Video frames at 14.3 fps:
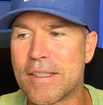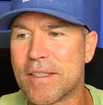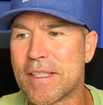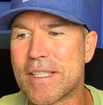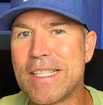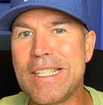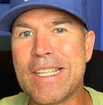
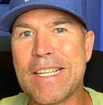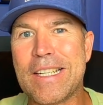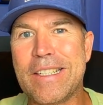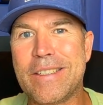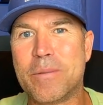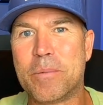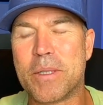sneak a
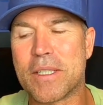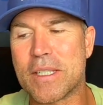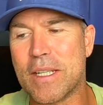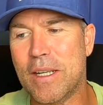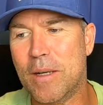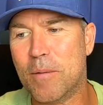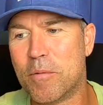little bit of
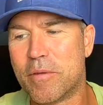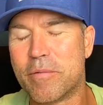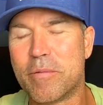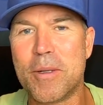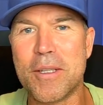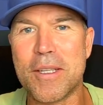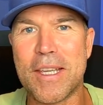time off
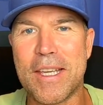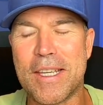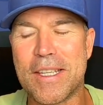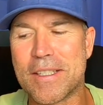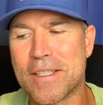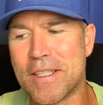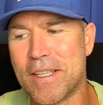work
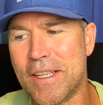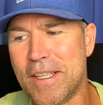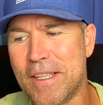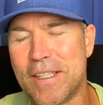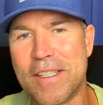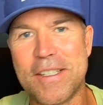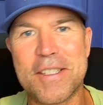and say,
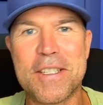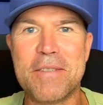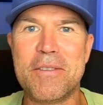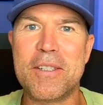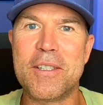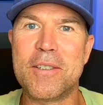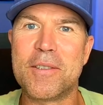hey, let's have
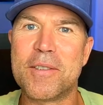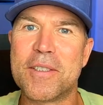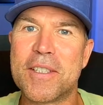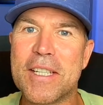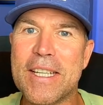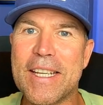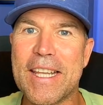a little
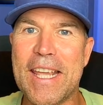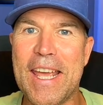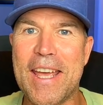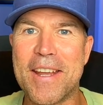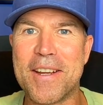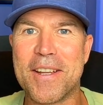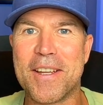
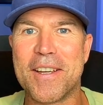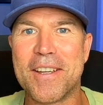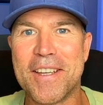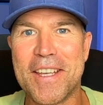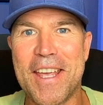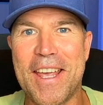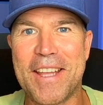gander
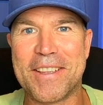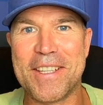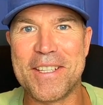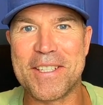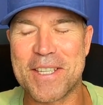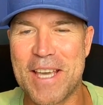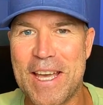at
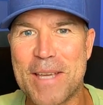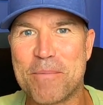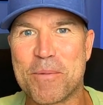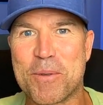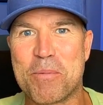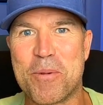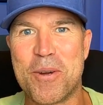these
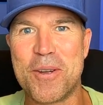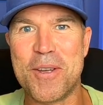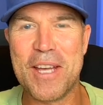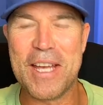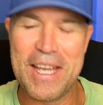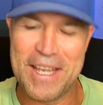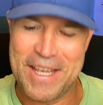games, bro,
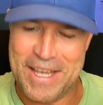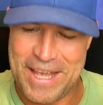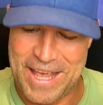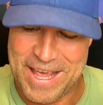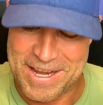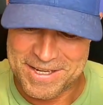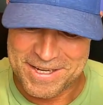
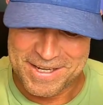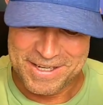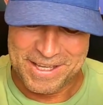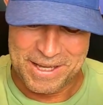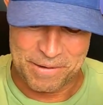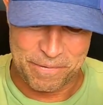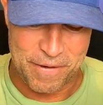and uh,
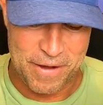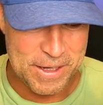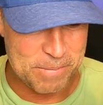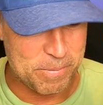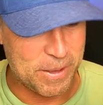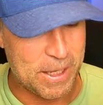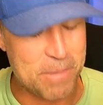get fired
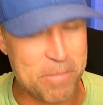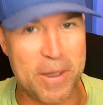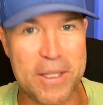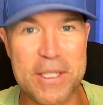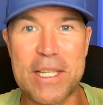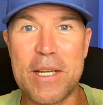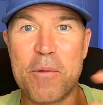up again. But I
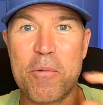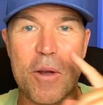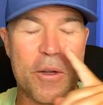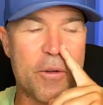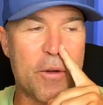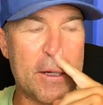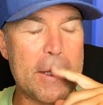tell you
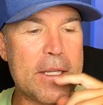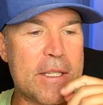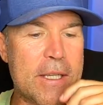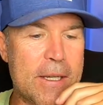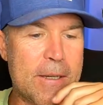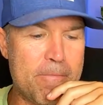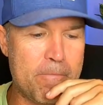what, right? Is
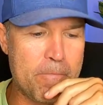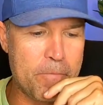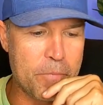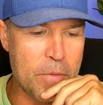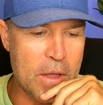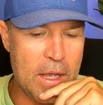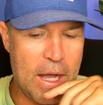um,
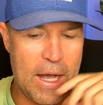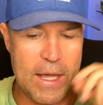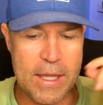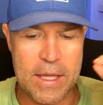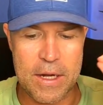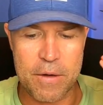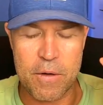I
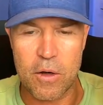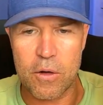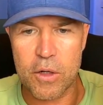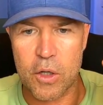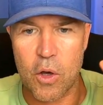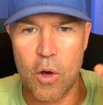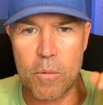hear a lot
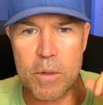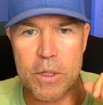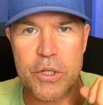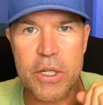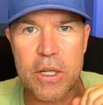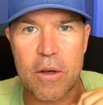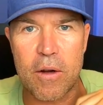of
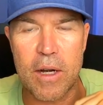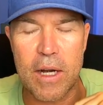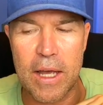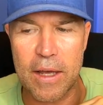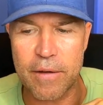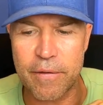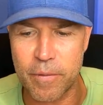commentary
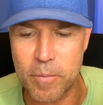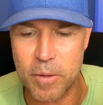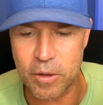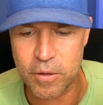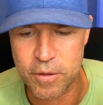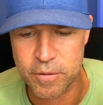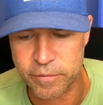online from a
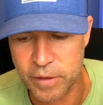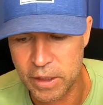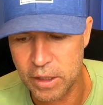lot of